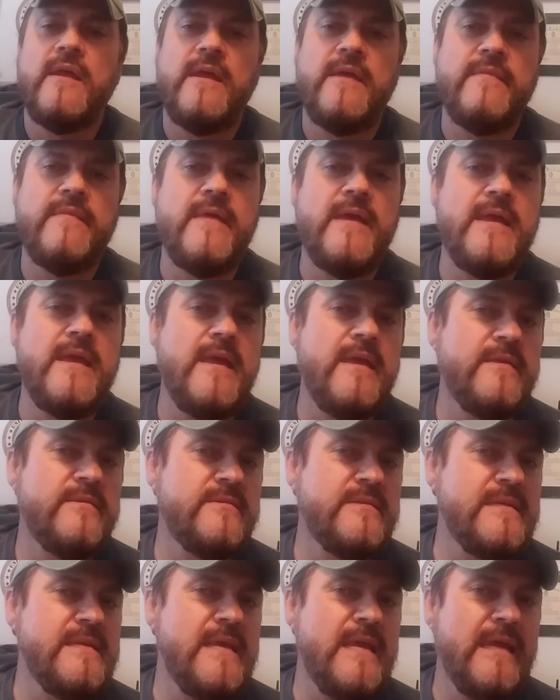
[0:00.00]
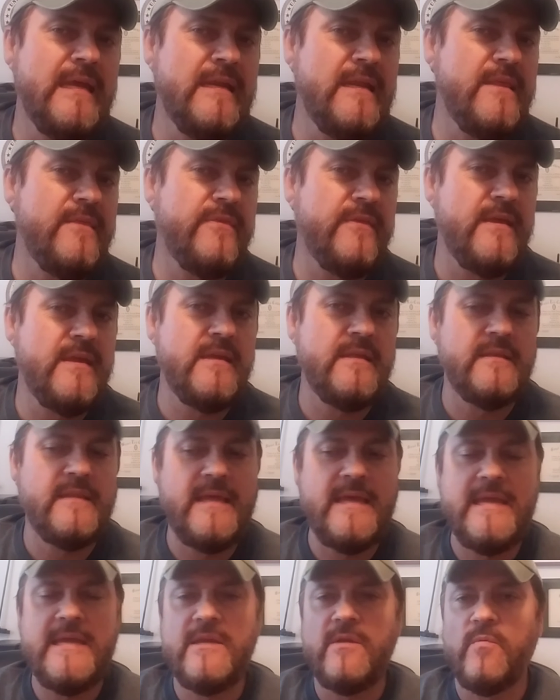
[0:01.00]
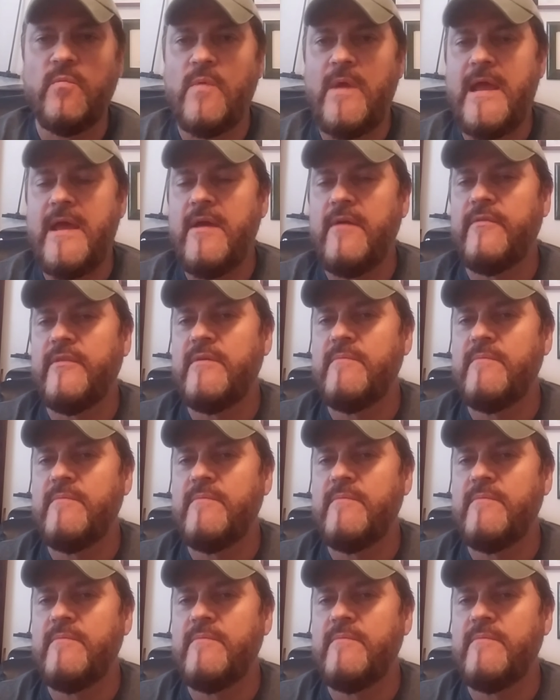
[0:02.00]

and they see anything laying around